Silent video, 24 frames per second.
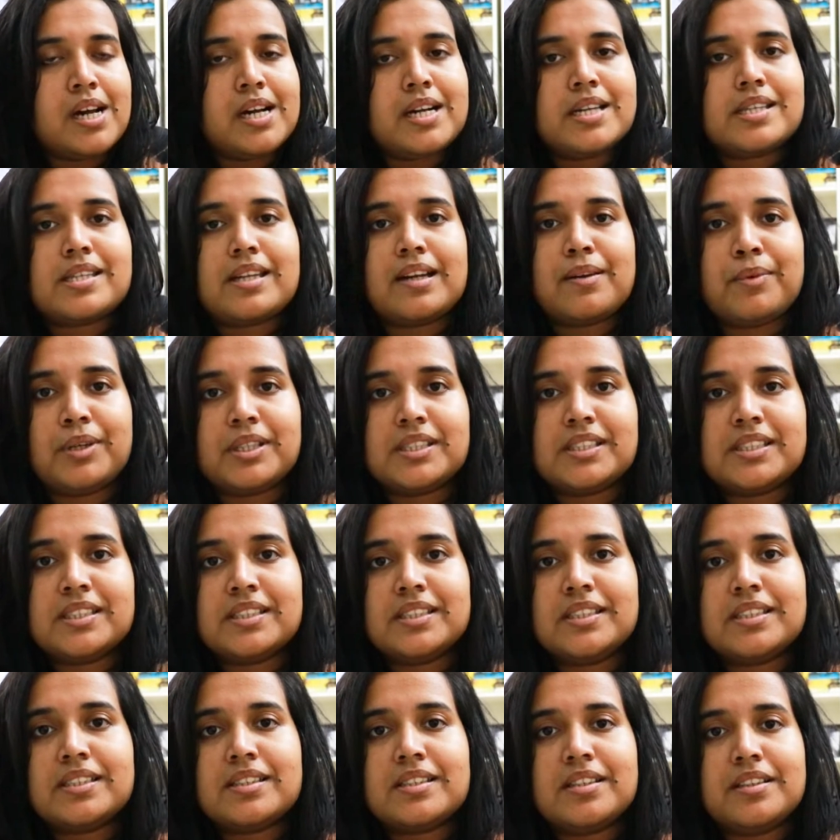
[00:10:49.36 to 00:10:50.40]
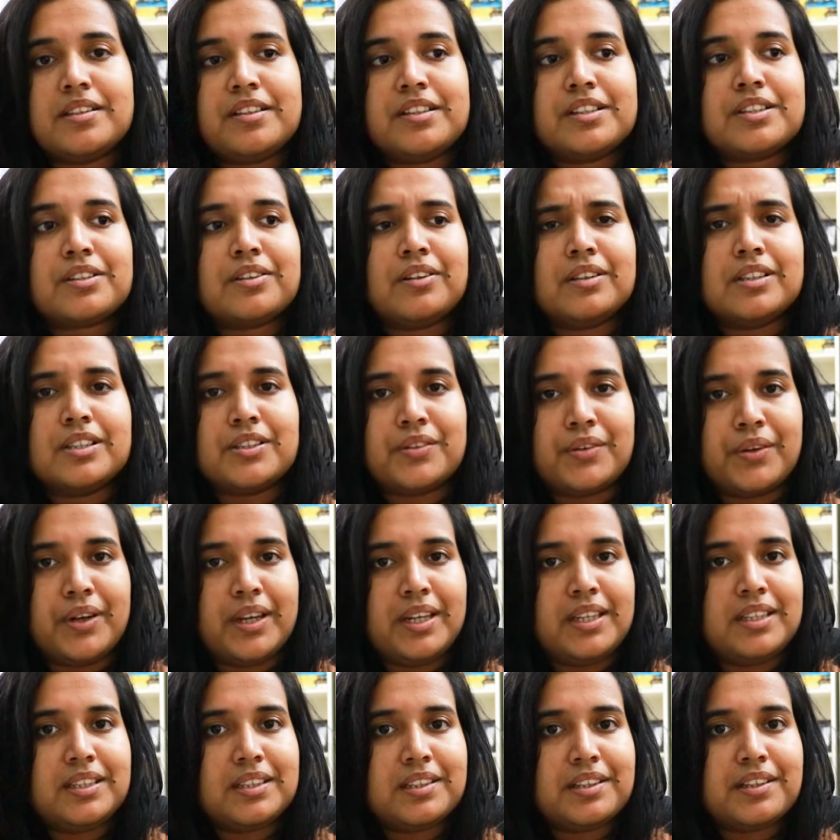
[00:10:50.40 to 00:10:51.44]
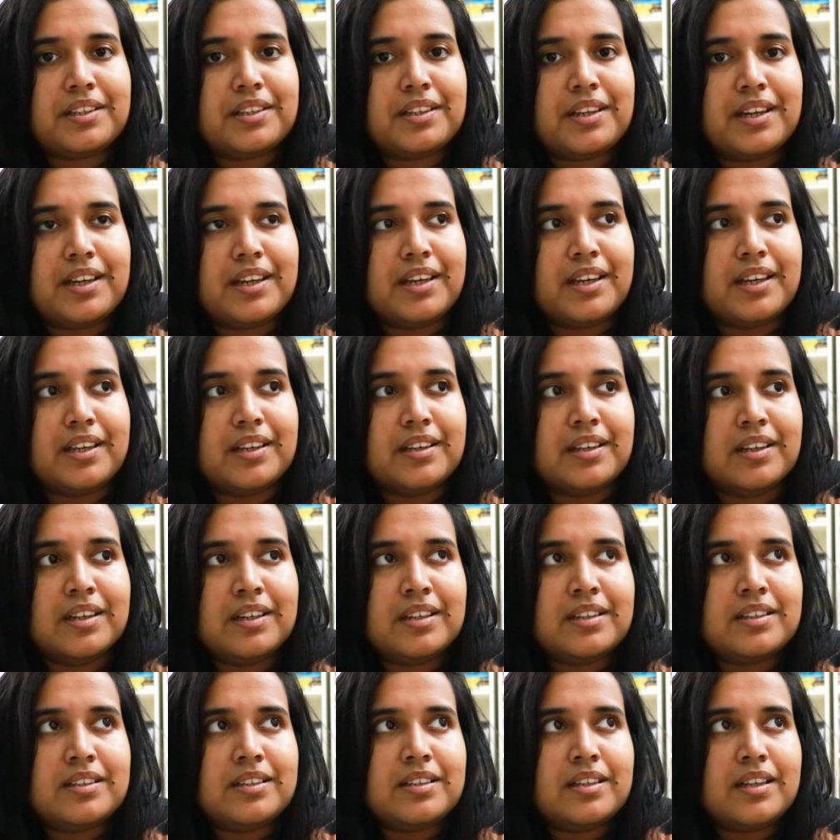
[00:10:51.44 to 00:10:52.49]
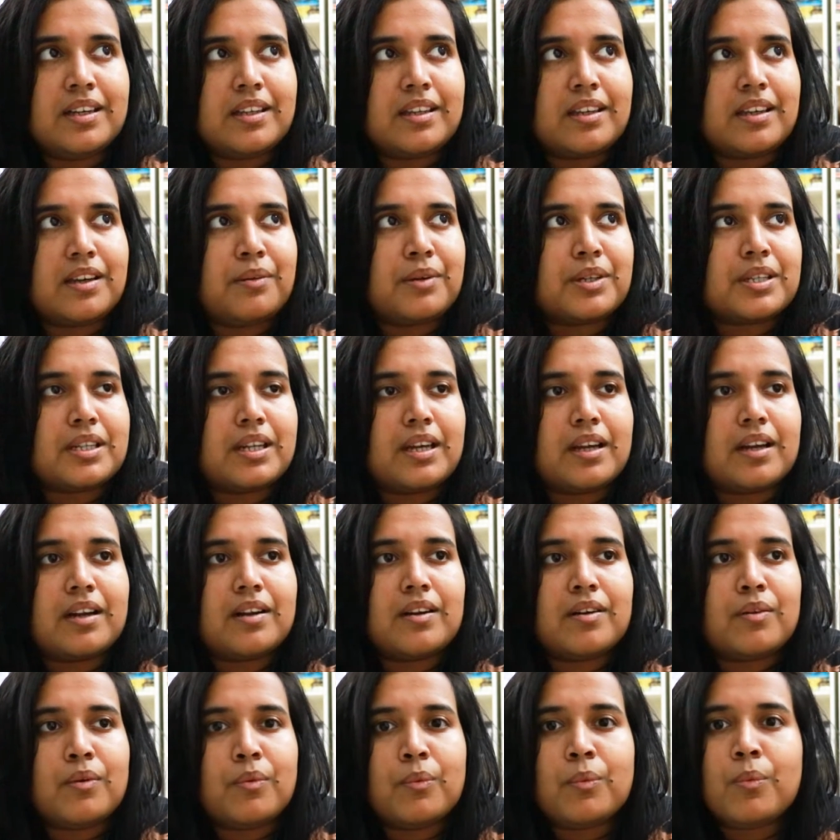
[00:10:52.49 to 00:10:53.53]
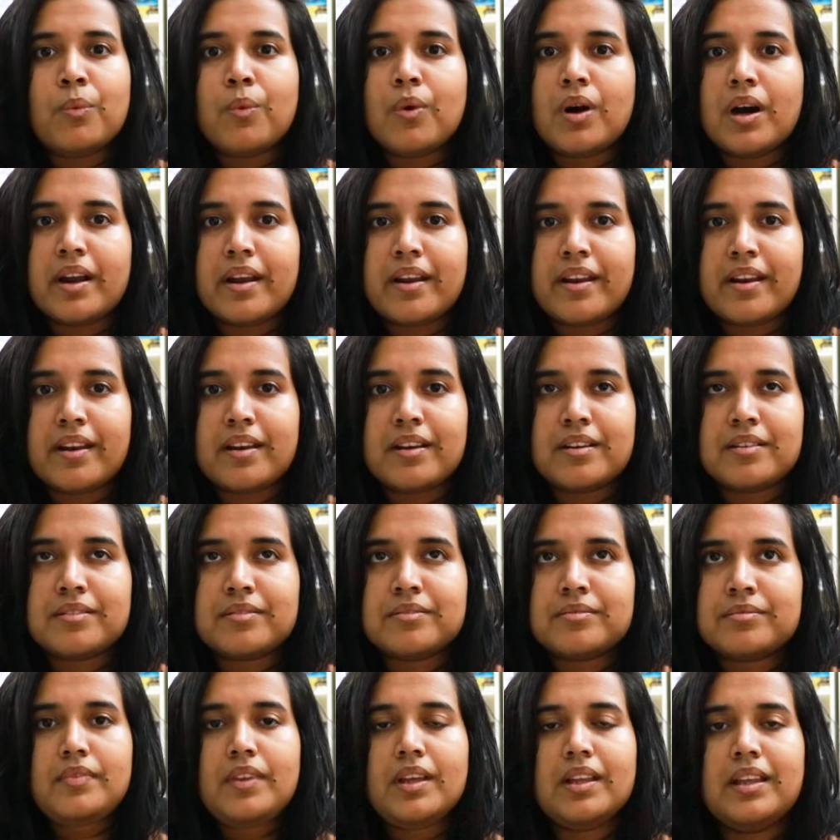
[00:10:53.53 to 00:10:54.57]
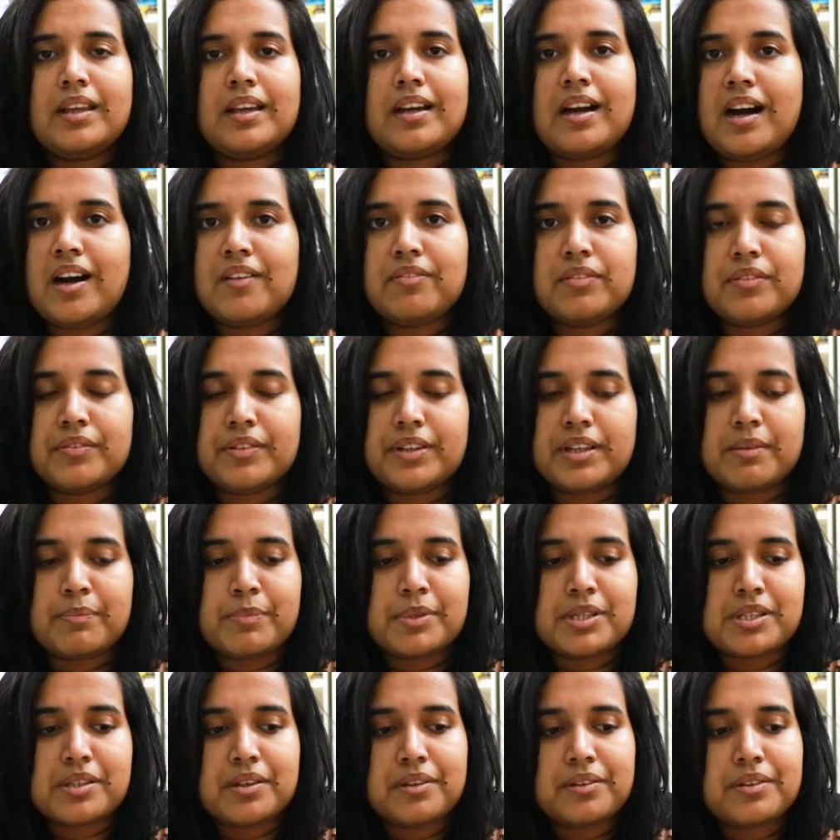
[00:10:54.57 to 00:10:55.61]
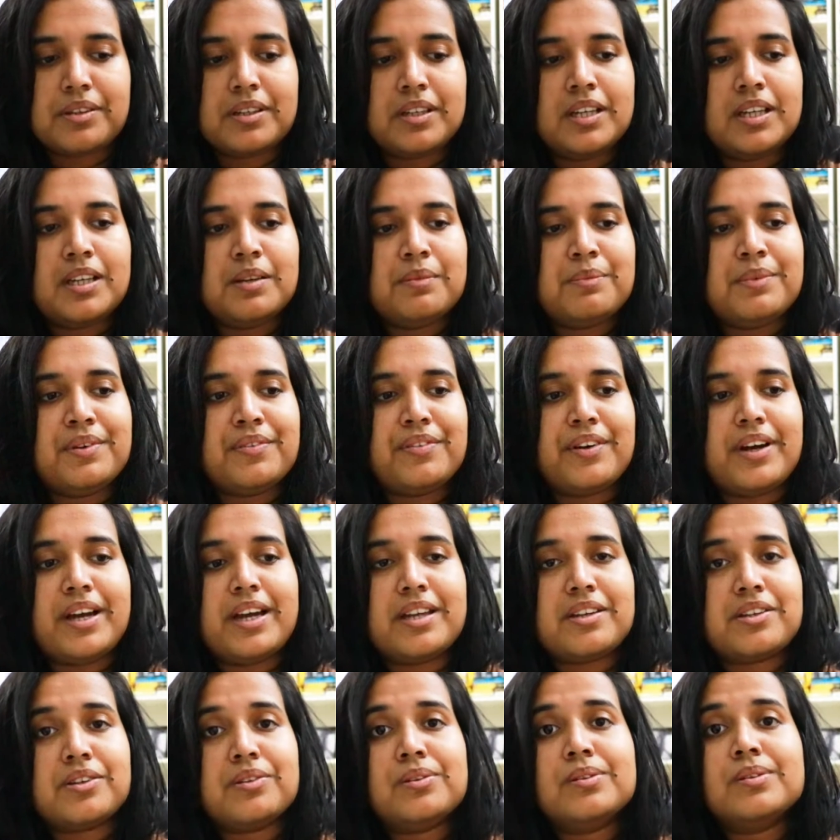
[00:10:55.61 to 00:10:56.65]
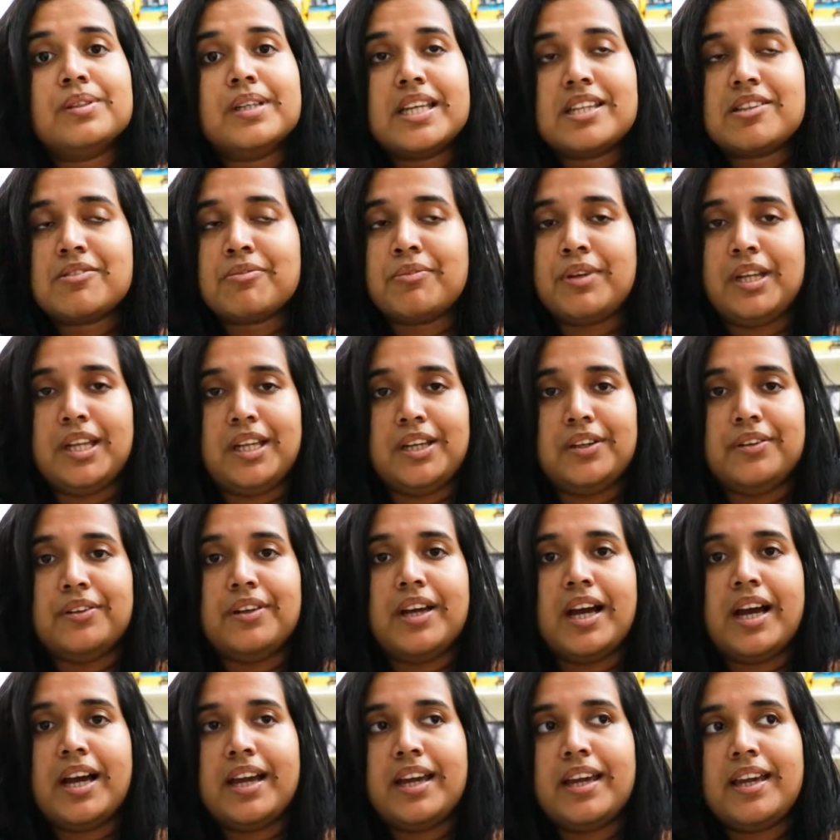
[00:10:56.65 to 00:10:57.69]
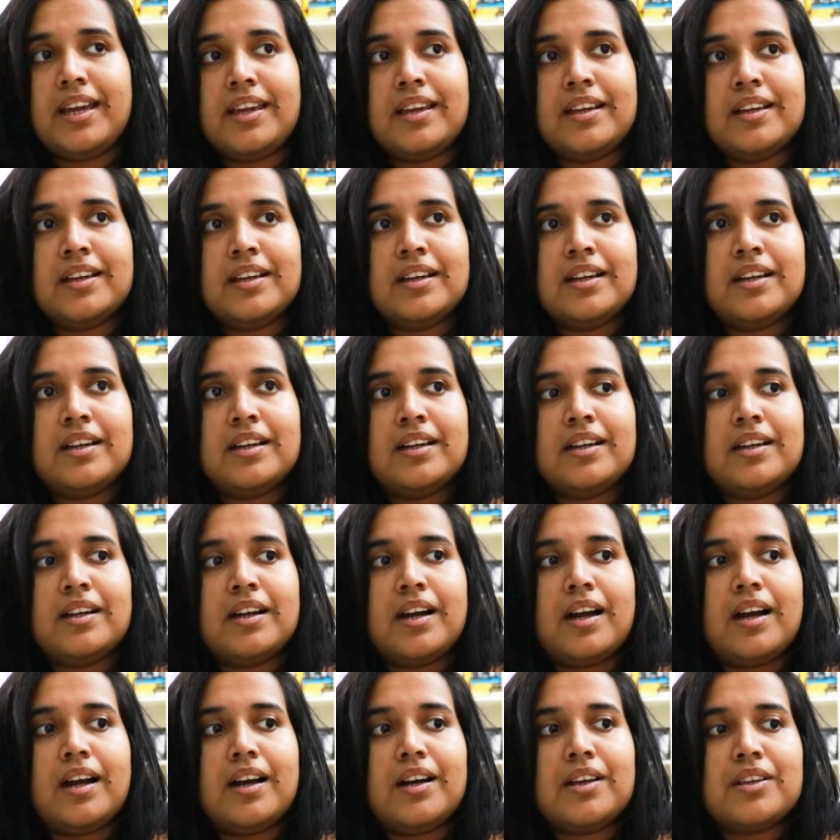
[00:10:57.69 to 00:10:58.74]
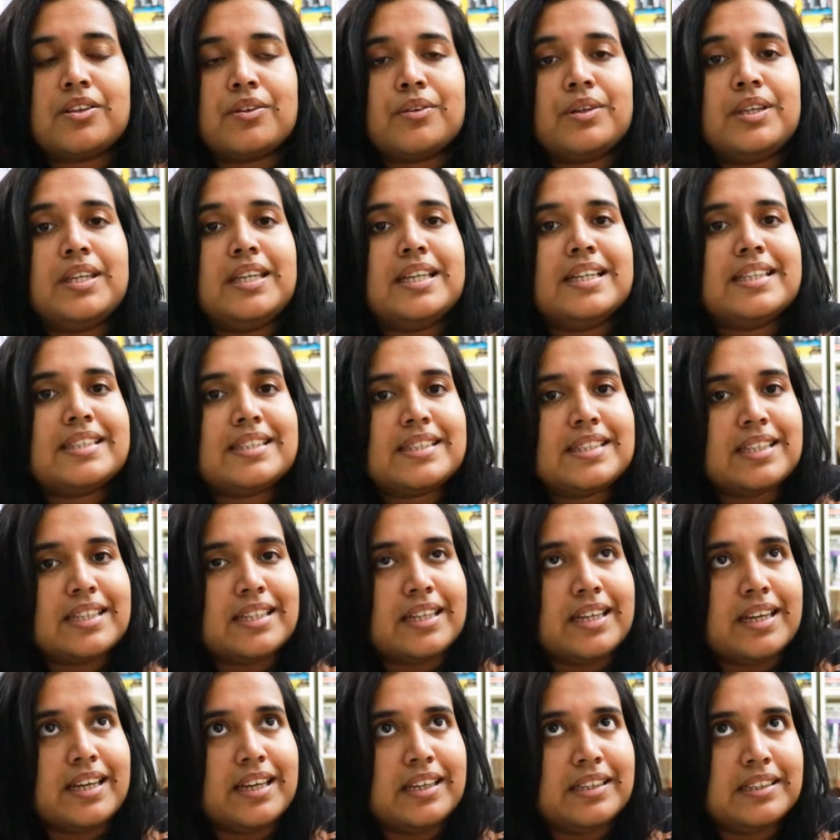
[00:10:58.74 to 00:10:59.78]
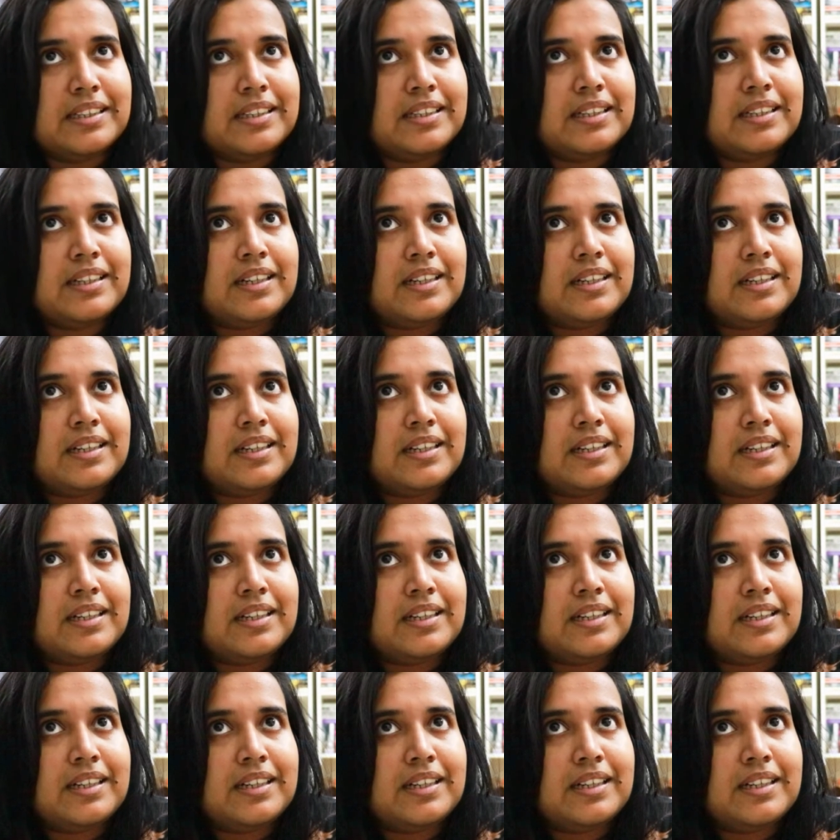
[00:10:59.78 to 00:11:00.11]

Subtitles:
started watching this series called The Stranger. I think I watched like one and like half of an episode before I had to go. It's really good. So yesterday